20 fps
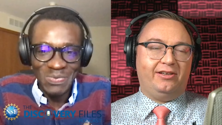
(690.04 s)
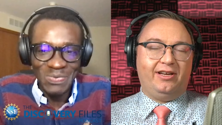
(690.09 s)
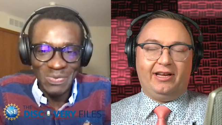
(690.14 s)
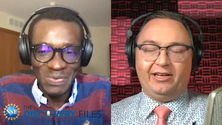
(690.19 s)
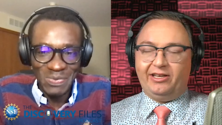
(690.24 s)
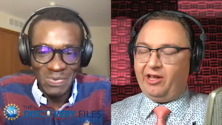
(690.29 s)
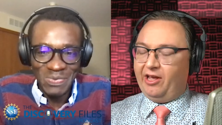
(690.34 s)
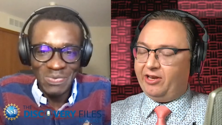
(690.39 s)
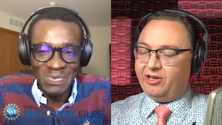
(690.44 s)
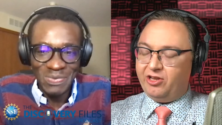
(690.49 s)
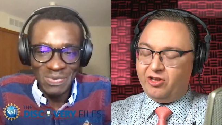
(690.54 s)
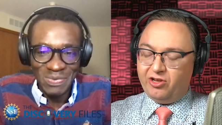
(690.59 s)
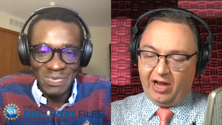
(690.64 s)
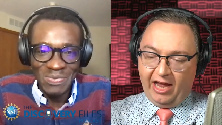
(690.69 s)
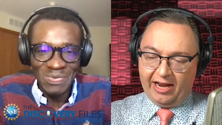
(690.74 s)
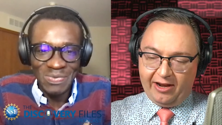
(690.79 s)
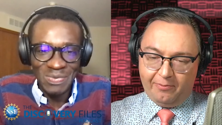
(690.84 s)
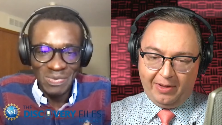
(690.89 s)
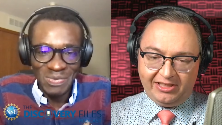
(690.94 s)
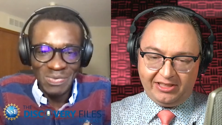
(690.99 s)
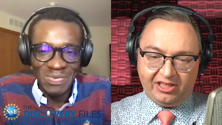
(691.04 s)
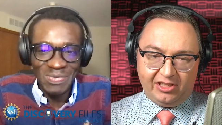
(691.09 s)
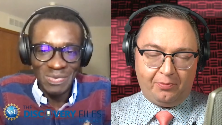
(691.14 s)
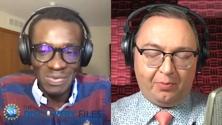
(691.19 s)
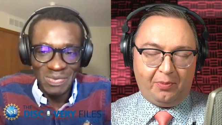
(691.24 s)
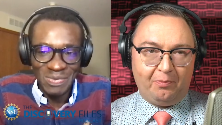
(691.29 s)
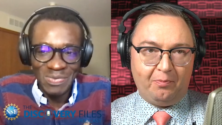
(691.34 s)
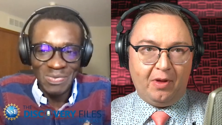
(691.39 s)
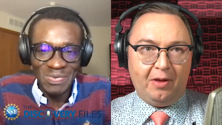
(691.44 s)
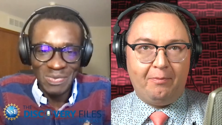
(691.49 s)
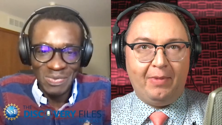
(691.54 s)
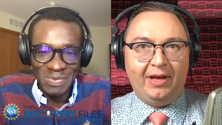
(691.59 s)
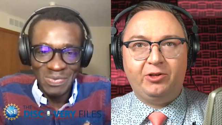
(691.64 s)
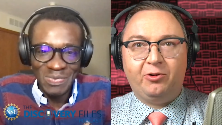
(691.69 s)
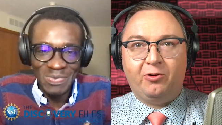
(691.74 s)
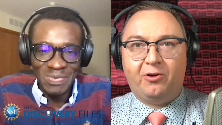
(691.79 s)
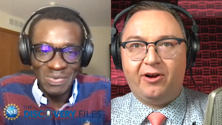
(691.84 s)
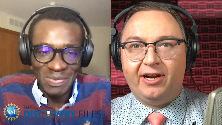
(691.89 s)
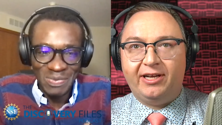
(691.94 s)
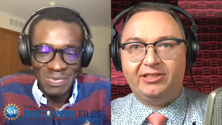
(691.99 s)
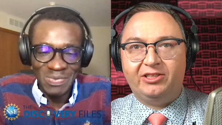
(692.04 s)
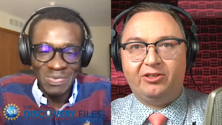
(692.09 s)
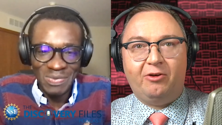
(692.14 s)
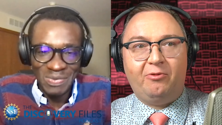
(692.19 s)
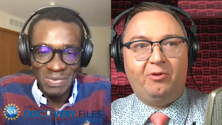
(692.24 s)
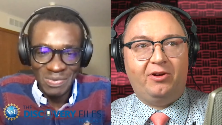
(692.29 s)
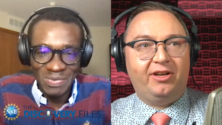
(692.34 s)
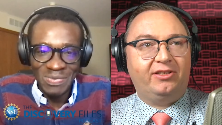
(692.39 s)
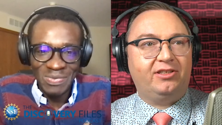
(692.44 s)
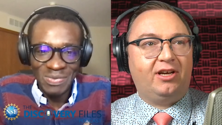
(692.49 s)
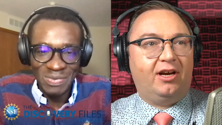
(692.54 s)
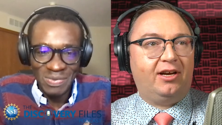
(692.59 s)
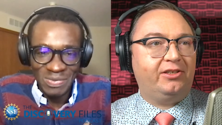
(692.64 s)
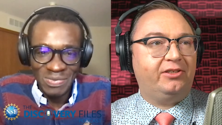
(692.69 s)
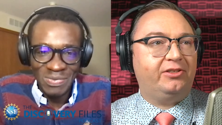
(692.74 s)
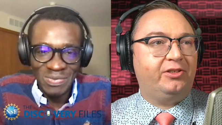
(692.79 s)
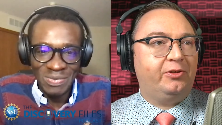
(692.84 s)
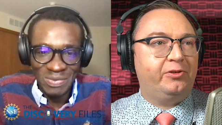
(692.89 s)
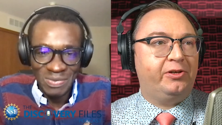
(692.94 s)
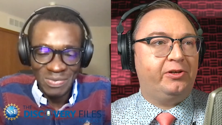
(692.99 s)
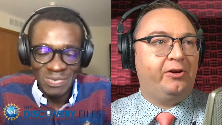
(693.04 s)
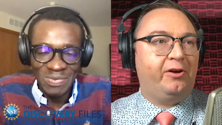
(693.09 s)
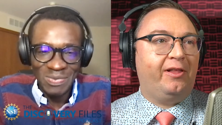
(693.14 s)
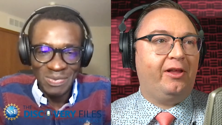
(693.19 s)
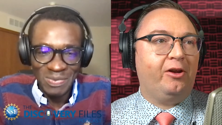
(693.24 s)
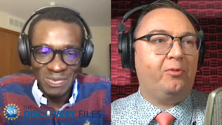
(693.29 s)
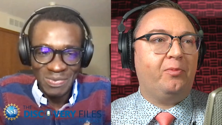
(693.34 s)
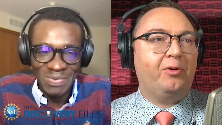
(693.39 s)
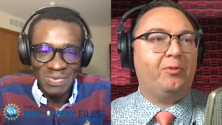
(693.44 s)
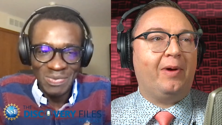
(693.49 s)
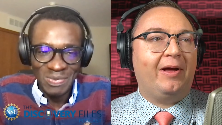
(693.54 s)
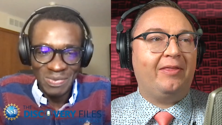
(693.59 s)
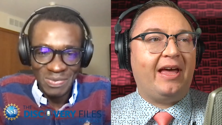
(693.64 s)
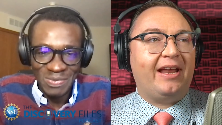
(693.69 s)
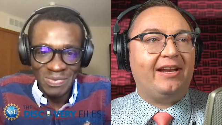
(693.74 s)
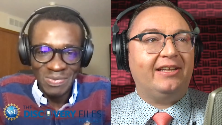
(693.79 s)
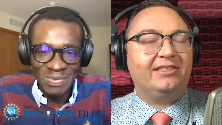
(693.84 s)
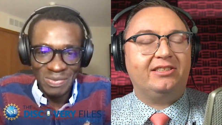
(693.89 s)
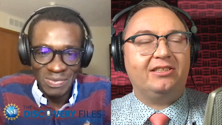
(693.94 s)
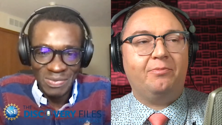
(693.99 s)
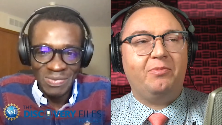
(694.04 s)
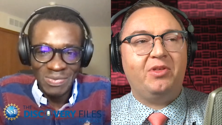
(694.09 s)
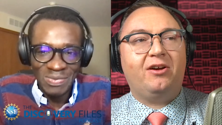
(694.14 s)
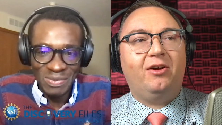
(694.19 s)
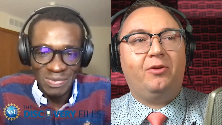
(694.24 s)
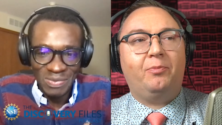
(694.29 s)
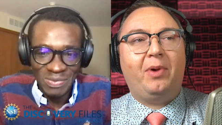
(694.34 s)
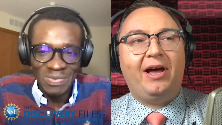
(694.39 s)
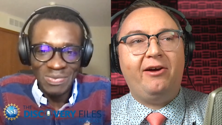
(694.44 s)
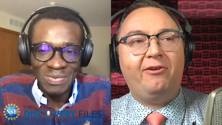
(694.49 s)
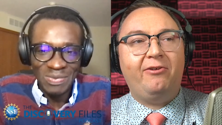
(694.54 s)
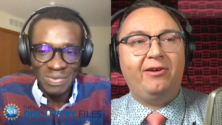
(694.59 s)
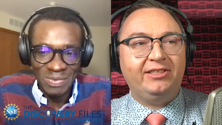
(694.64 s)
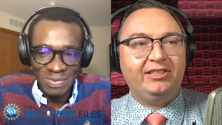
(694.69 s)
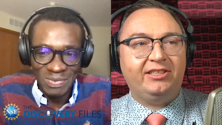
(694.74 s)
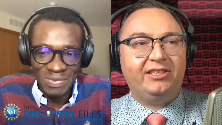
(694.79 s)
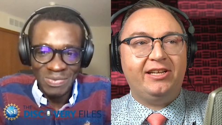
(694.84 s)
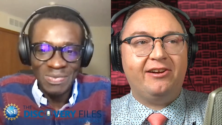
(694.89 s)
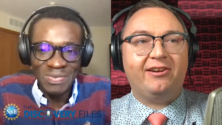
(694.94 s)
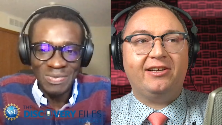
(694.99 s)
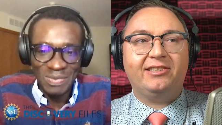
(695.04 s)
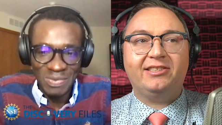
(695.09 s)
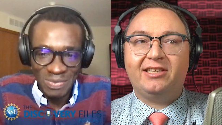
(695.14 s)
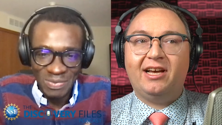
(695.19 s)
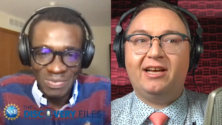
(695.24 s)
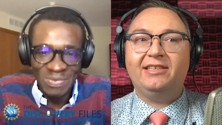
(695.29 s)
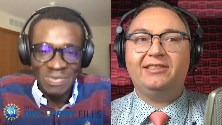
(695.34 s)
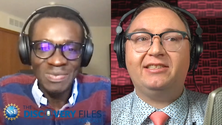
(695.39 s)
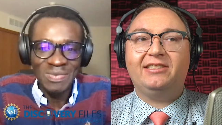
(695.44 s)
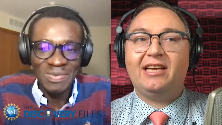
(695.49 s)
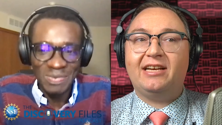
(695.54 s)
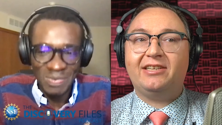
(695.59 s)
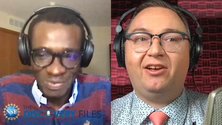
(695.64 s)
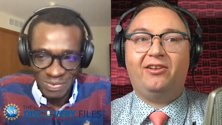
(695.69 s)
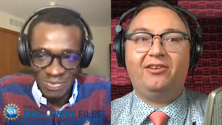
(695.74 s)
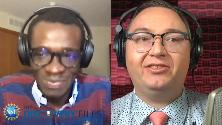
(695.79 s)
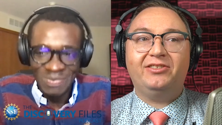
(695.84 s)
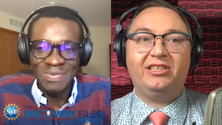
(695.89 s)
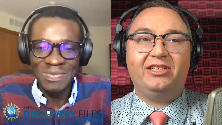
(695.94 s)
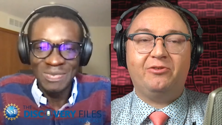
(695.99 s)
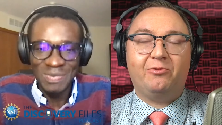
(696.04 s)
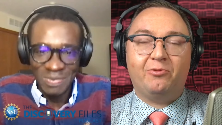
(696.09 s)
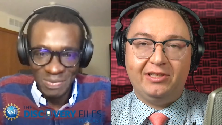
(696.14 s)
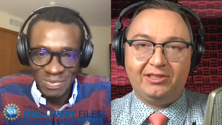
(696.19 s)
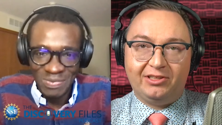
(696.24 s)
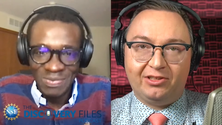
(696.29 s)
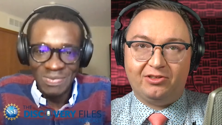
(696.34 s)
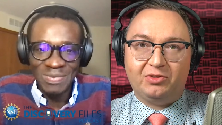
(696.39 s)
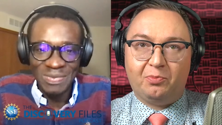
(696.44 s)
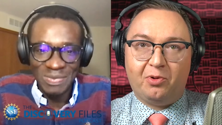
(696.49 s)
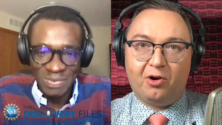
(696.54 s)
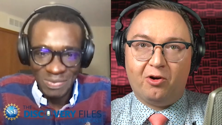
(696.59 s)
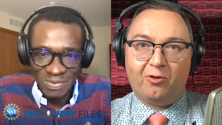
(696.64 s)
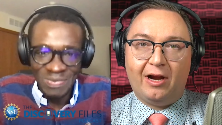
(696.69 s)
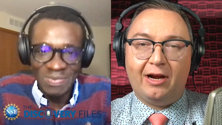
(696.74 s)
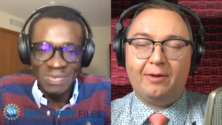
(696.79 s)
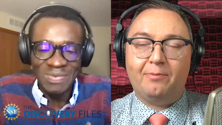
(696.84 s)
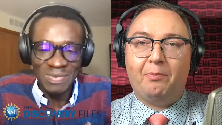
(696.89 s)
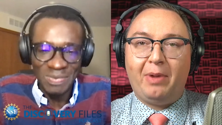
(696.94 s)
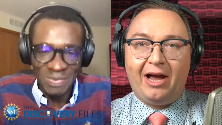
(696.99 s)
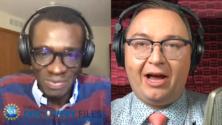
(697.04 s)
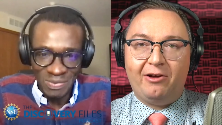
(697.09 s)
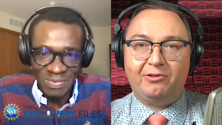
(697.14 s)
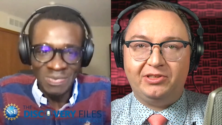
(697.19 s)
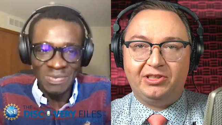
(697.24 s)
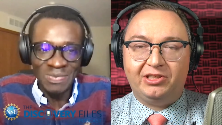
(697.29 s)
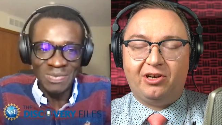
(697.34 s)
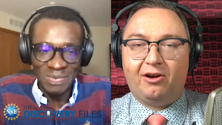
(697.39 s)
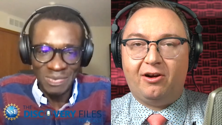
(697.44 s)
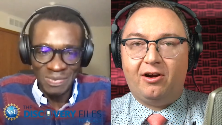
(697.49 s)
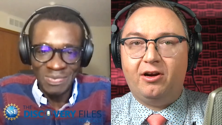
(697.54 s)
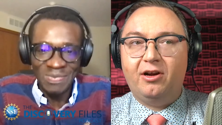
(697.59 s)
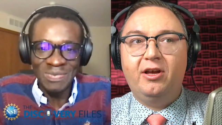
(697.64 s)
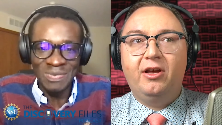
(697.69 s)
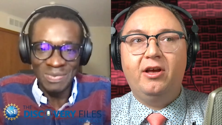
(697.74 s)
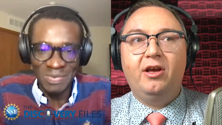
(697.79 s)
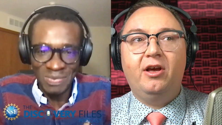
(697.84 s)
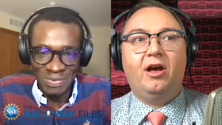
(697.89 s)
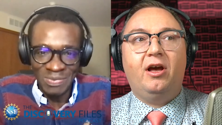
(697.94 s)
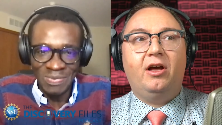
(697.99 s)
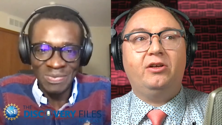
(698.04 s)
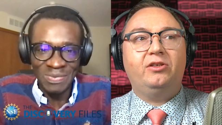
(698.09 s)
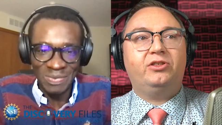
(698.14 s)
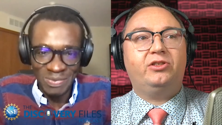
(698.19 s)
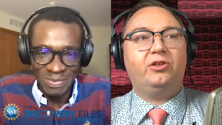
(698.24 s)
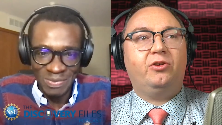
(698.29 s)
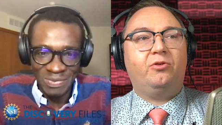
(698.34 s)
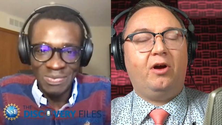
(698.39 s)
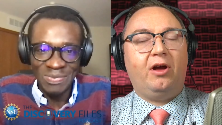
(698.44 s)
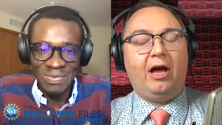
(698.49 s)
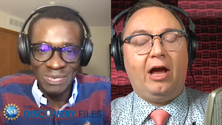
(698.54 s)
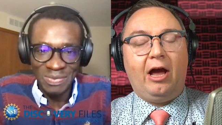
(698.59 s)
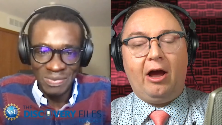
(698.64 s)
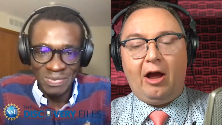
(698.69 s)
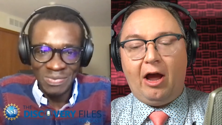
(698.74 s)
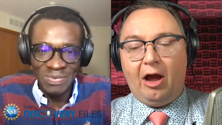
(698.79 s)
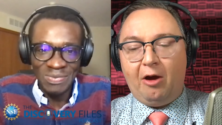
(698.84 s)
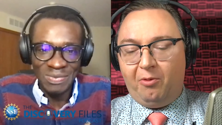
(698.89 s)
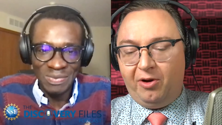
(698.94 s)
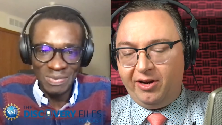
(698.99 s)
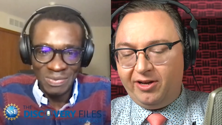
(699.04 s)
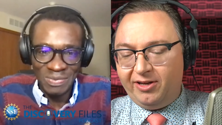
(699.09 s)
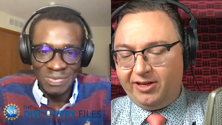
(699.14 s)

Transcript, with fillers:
Speaker 1: and, and you kind of mentioned mentoring, so I wanted to talk to you a little bit about that, is something called Bioengineering Science, Technology, and Research Program, BioStorm. Mm, mm-hmm. So I, I want to